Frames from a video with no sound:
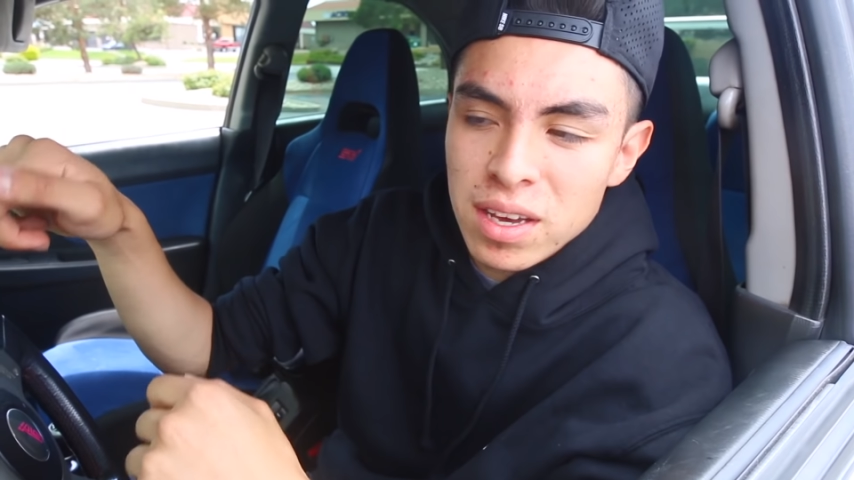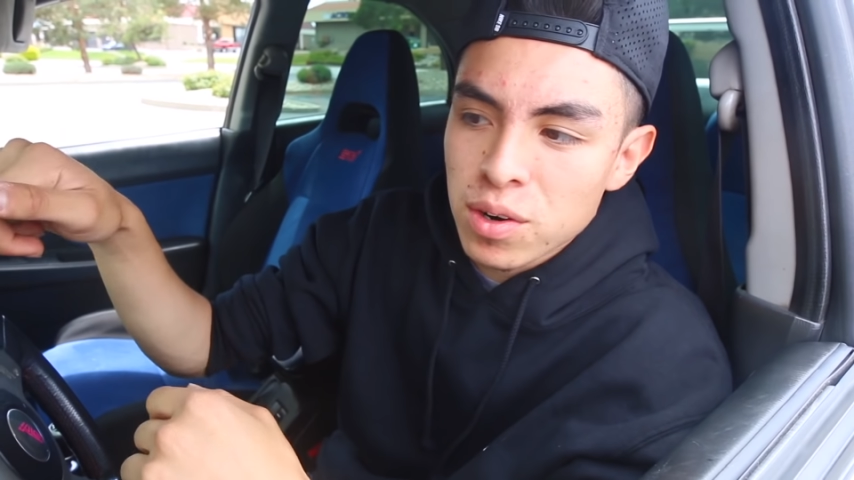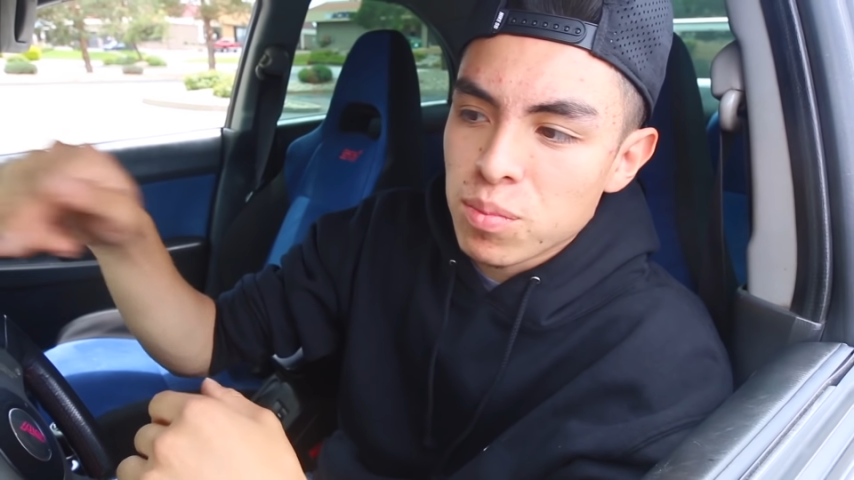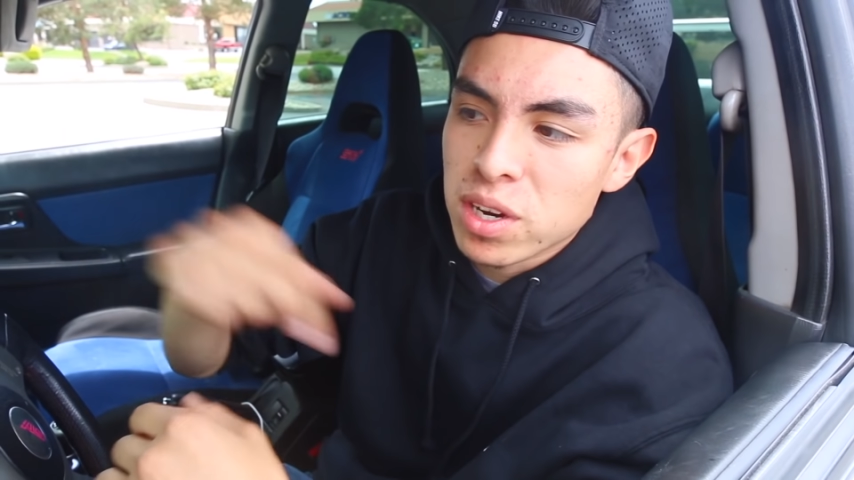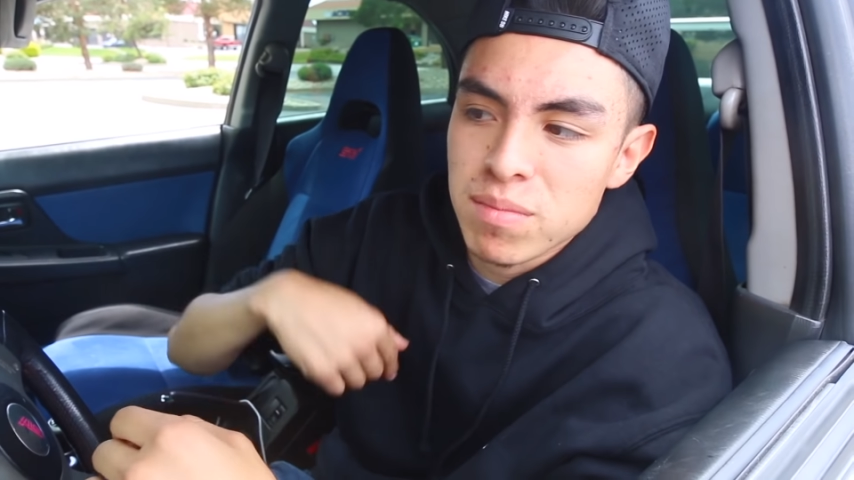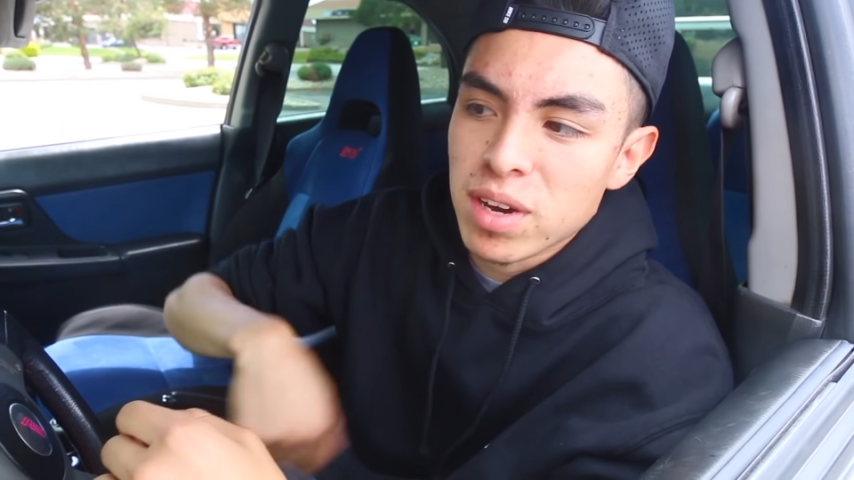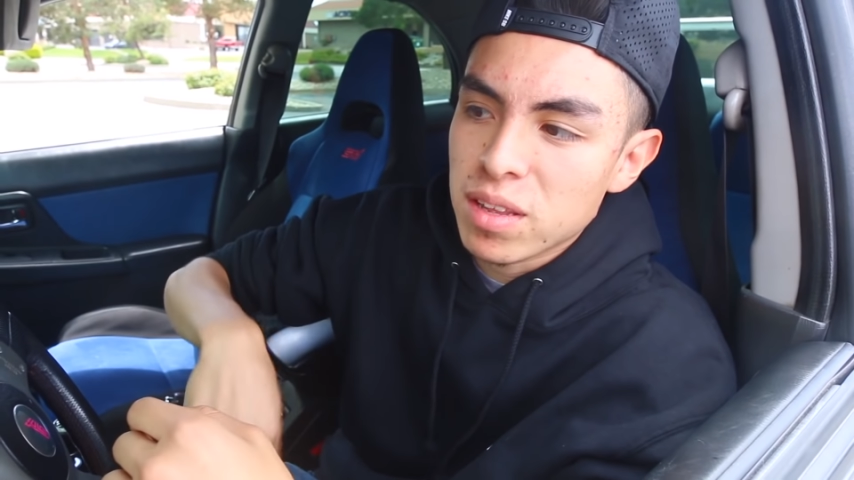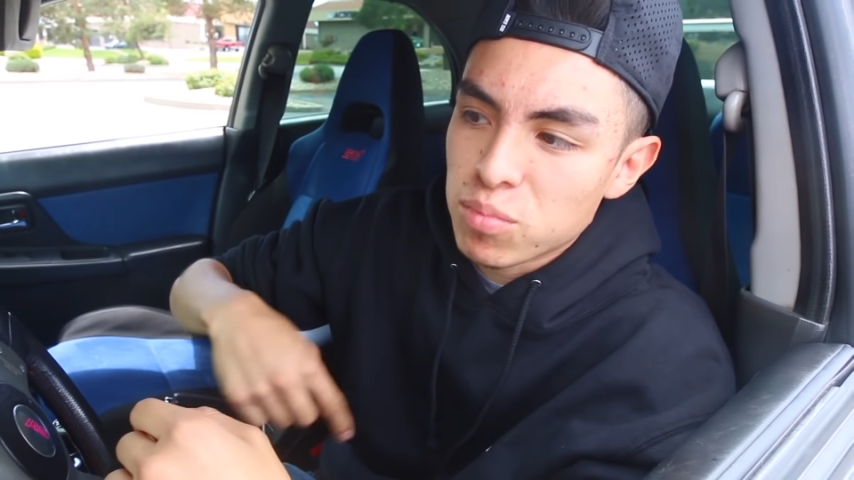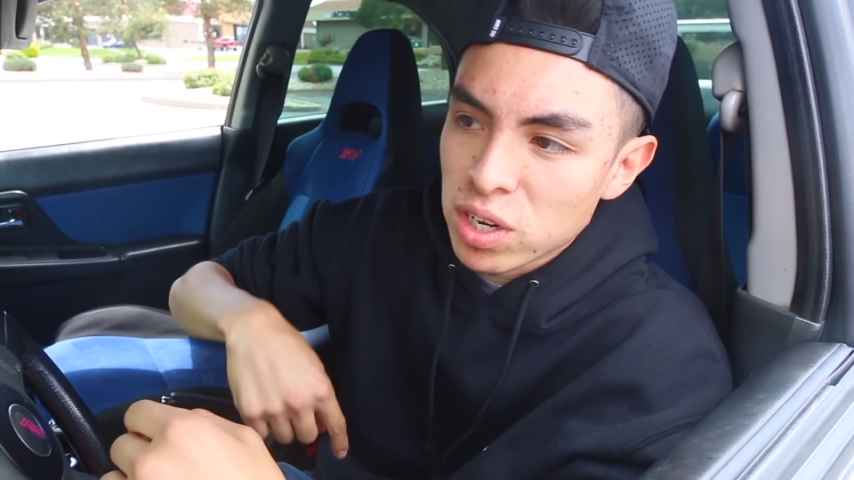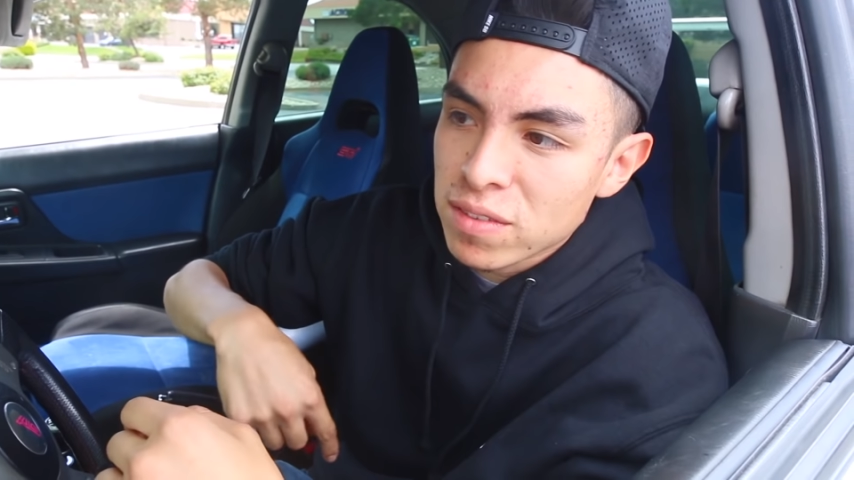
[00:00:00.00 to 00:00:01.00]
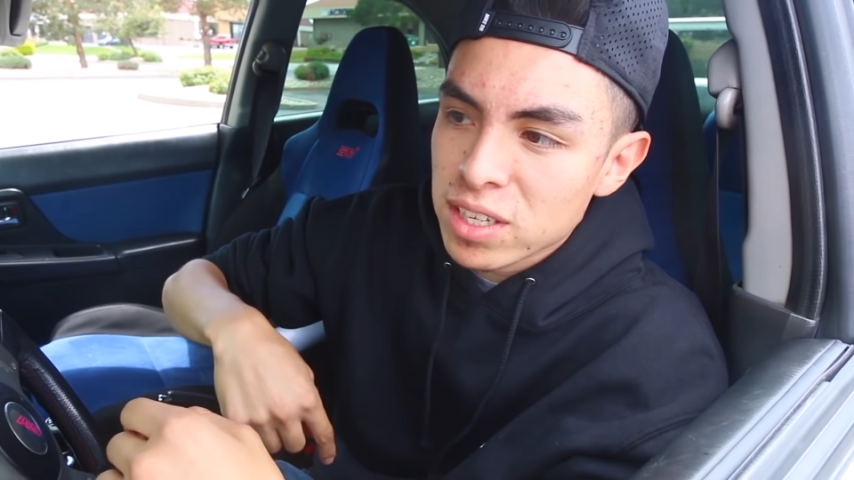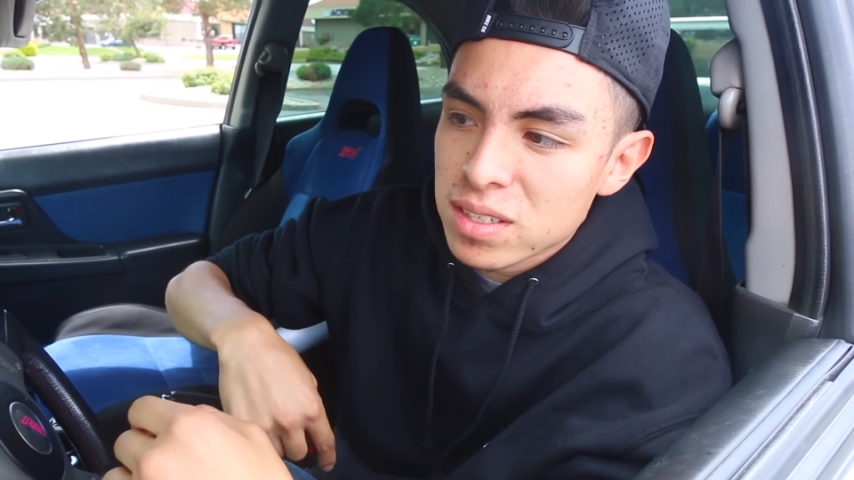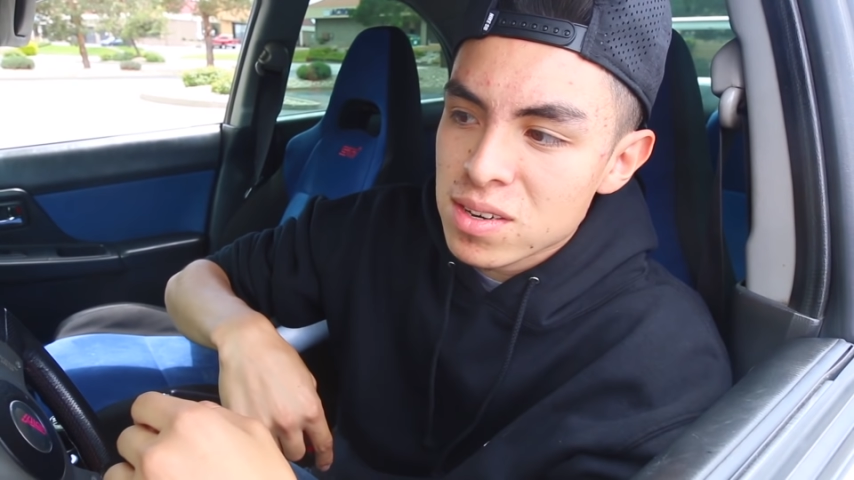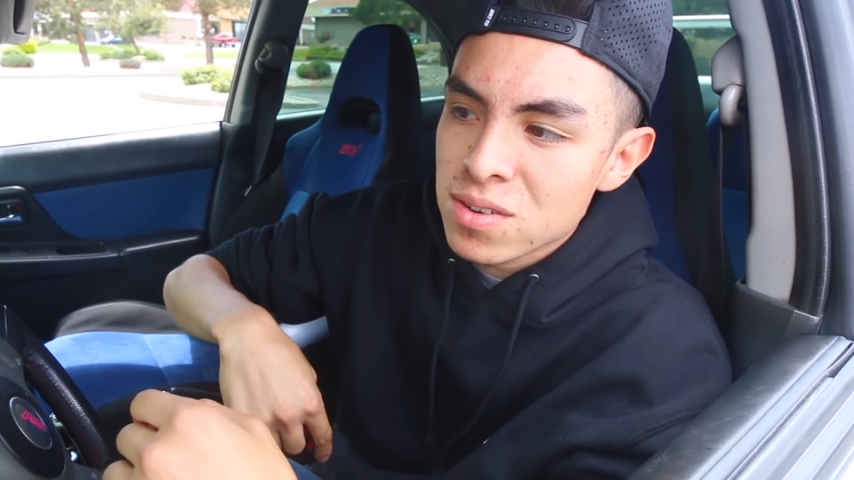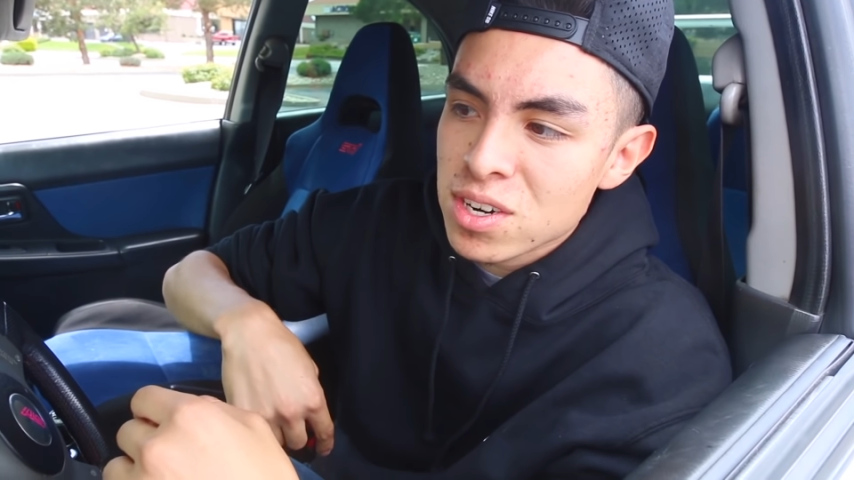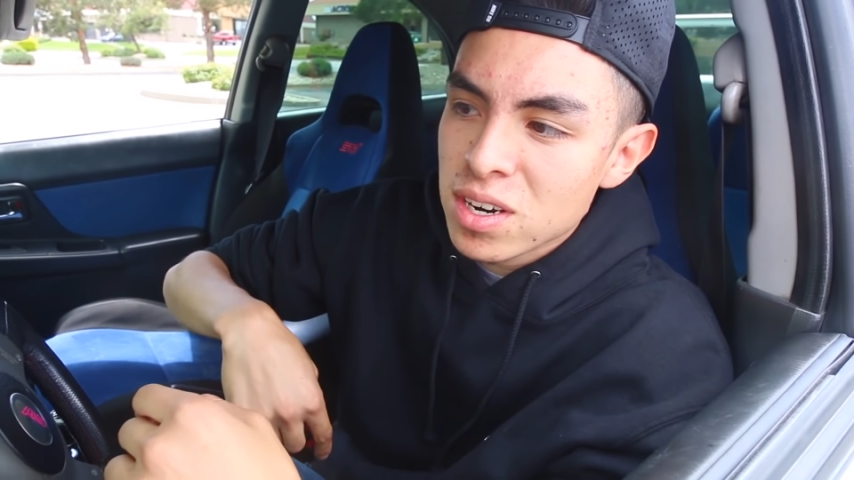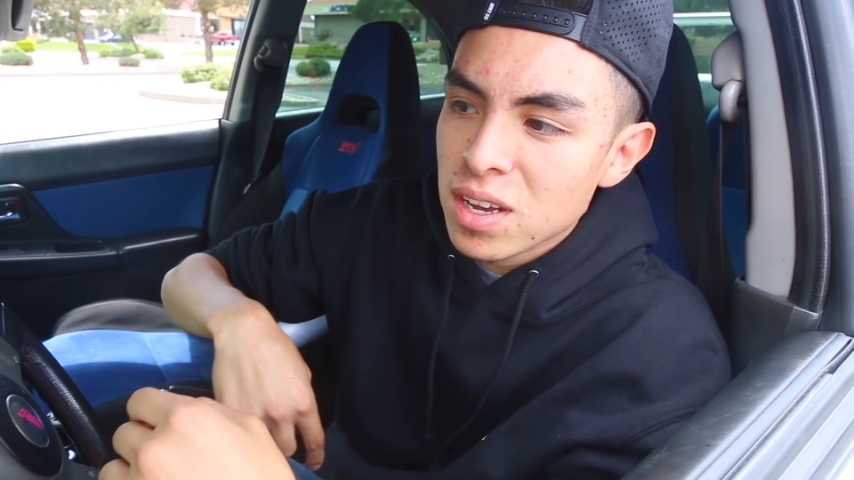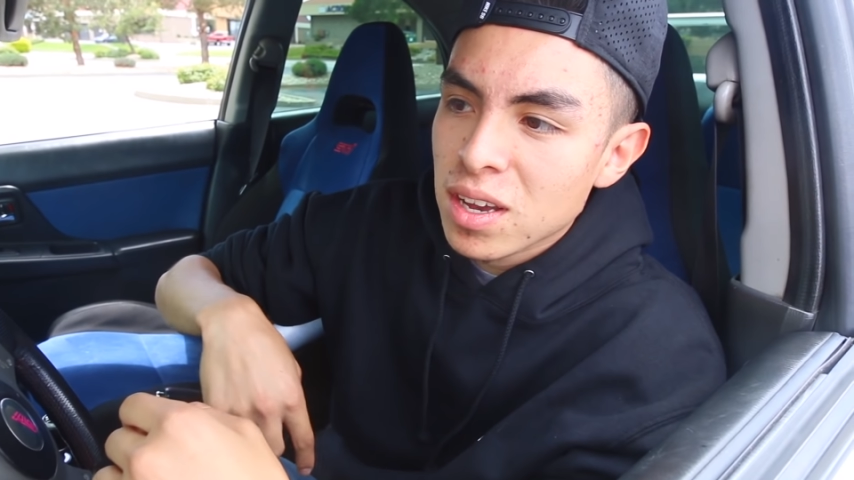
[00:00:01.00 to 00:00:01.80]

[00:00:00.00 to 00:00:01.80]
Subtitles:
that were put in by the previous owner,